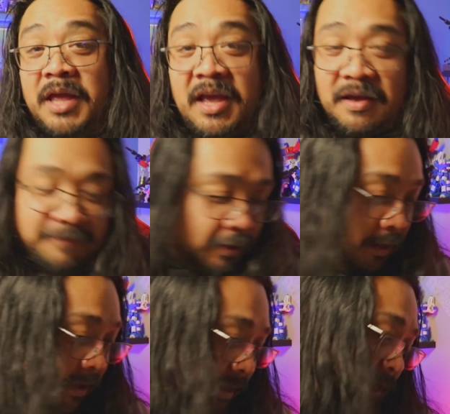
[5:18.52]
Cave
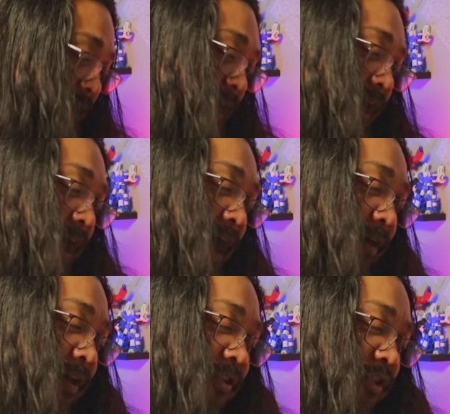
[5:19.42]

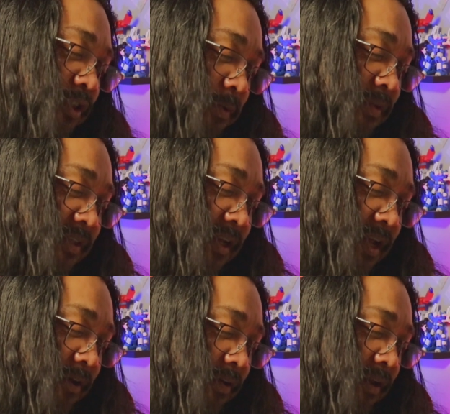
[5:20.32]
out in Susun City
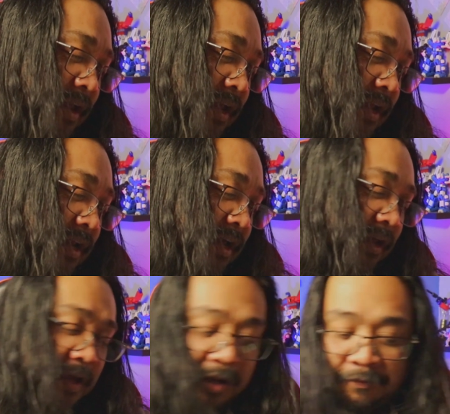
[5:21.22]
here in
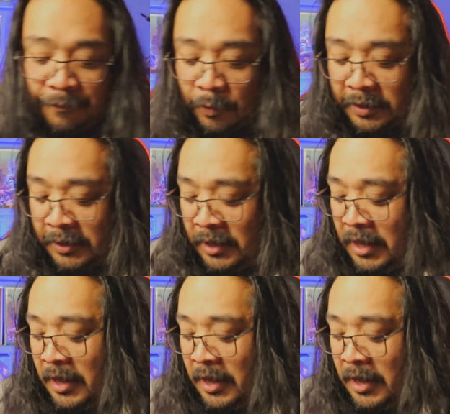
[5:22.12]
California.